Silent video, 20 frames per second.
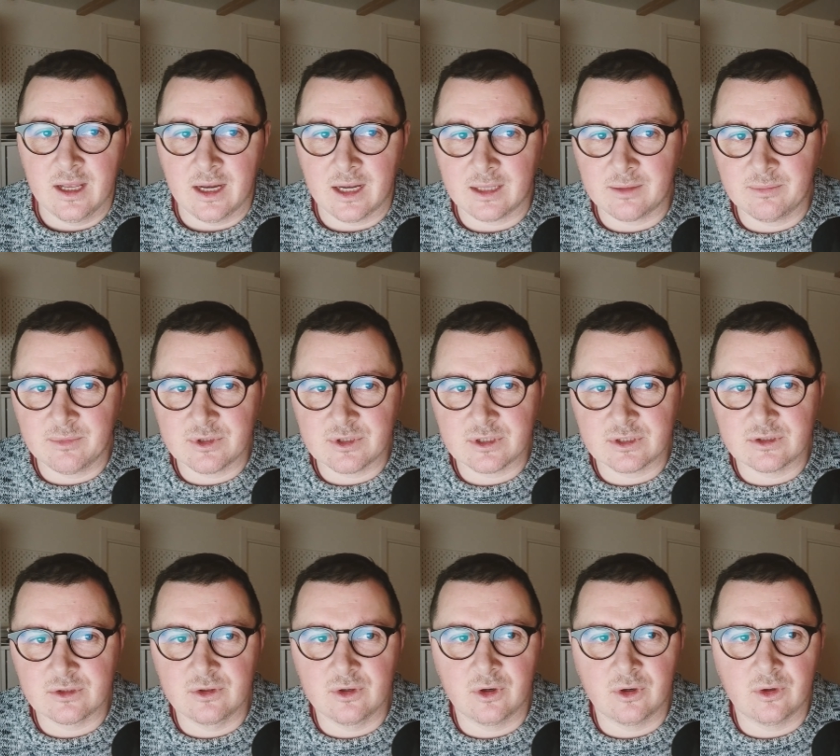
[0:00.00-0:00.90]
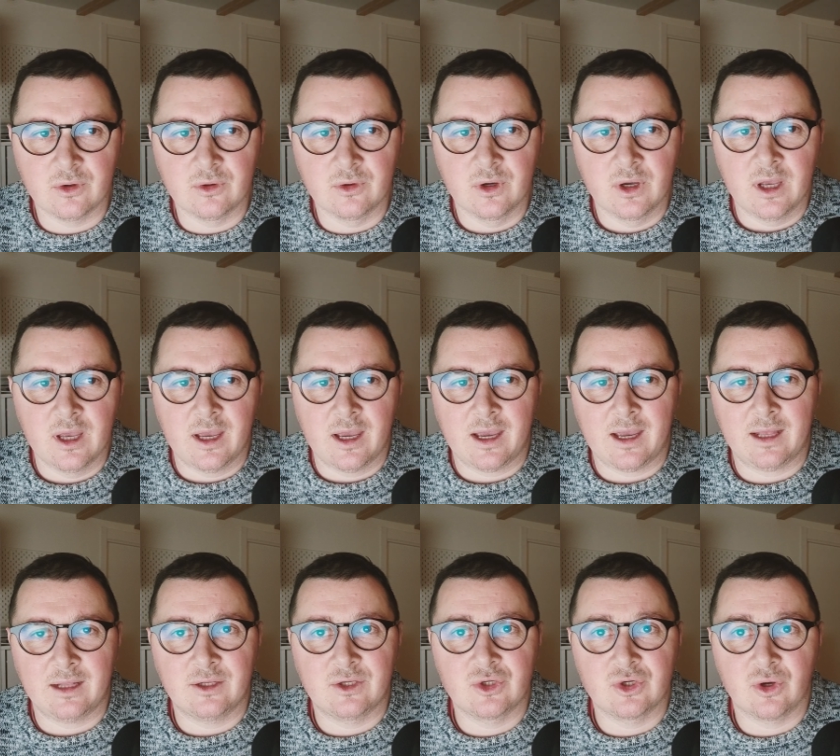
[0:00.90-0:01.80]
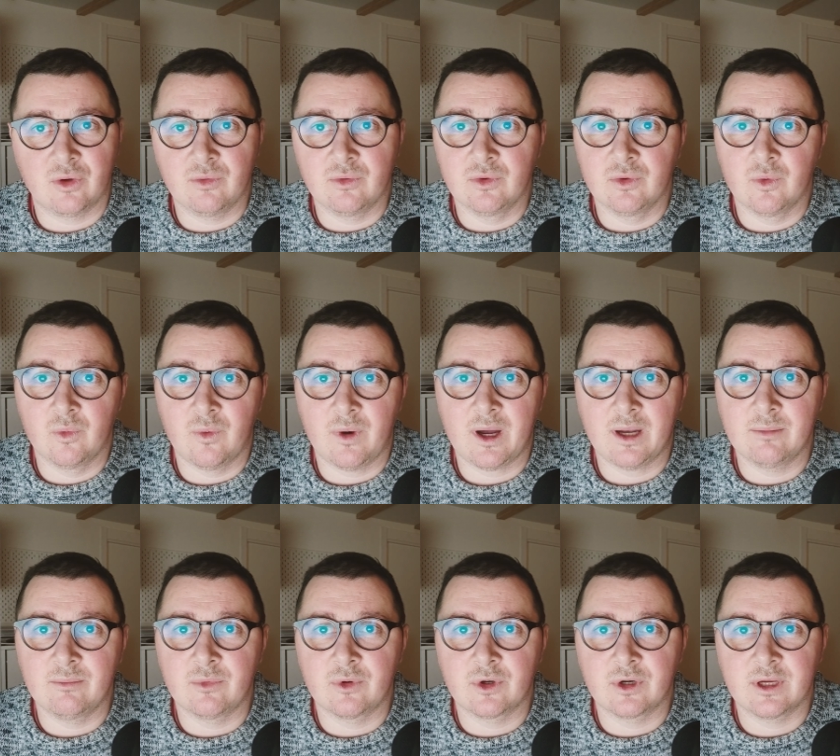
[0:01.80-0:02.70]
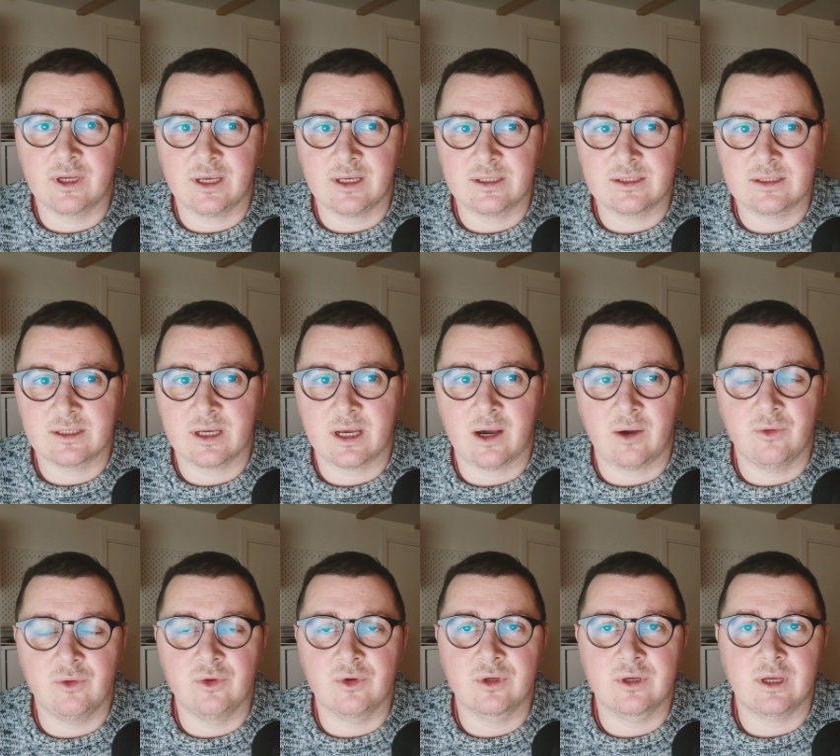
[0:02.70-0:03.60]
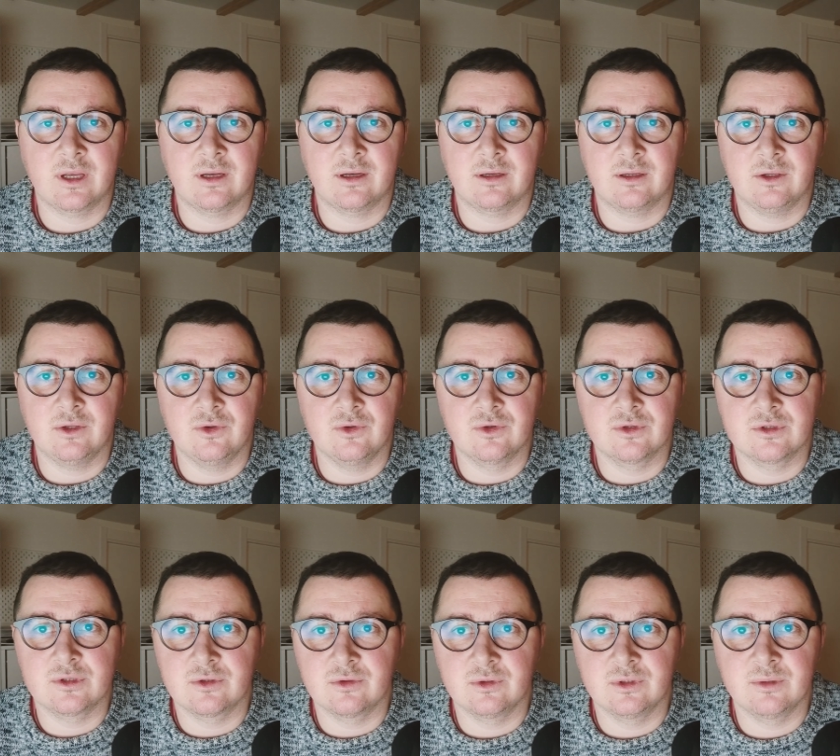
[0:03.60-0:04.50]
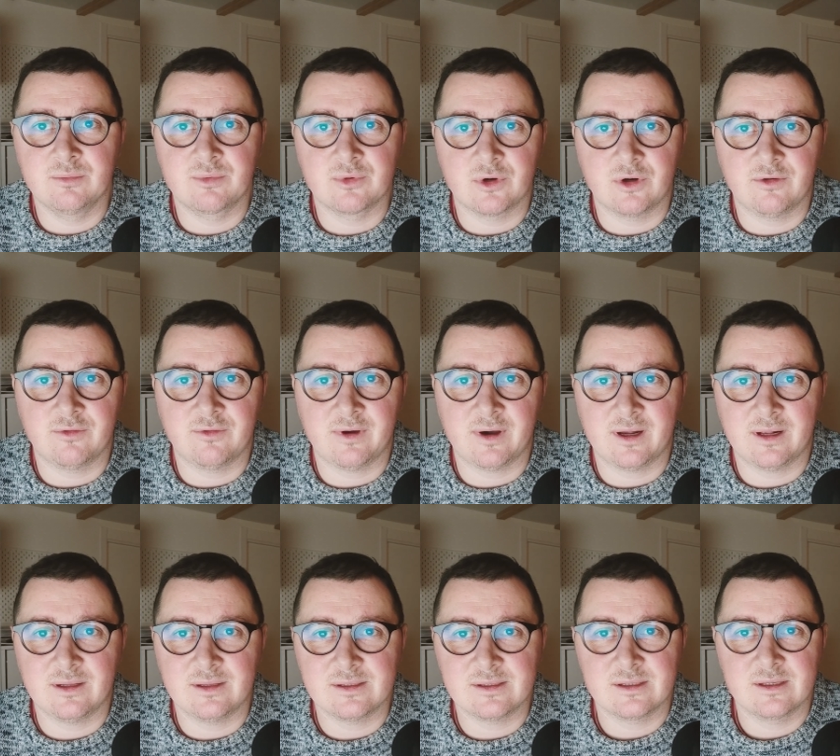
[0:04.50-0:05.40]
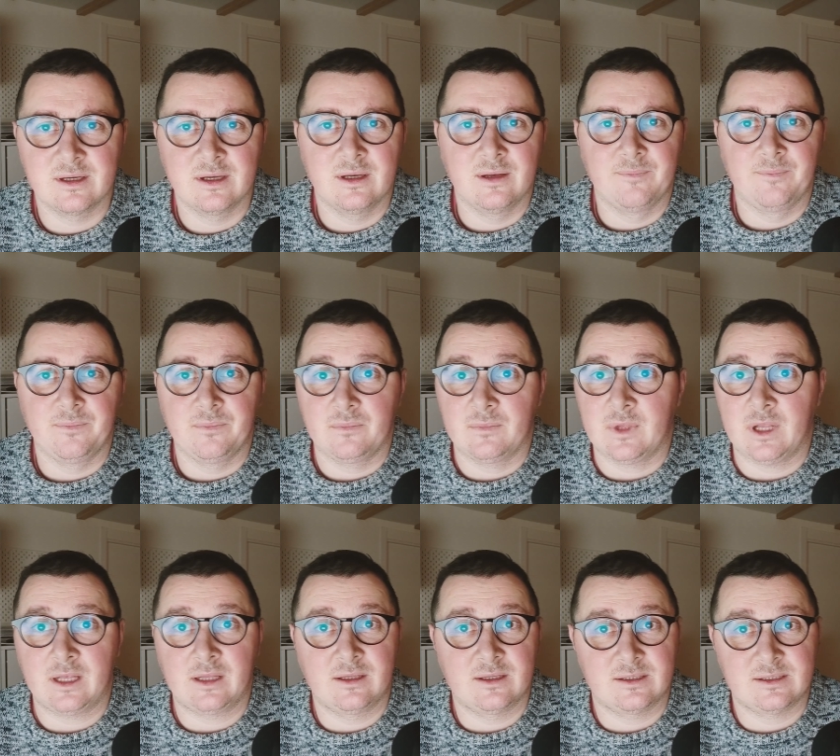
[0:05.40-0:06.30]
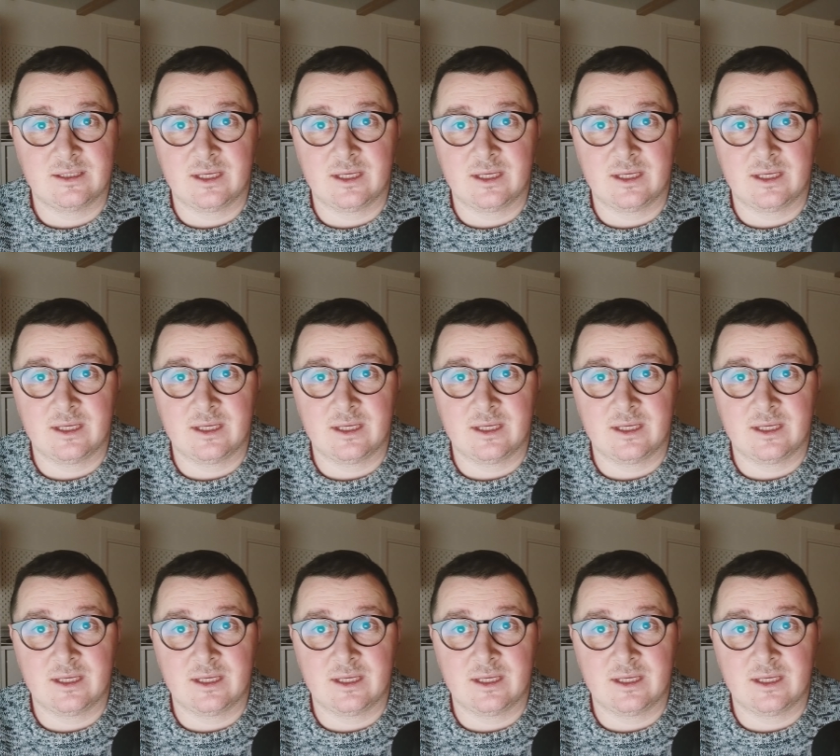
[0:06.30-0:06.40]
Let me just go and show you one more case how you can use 2D profiles like the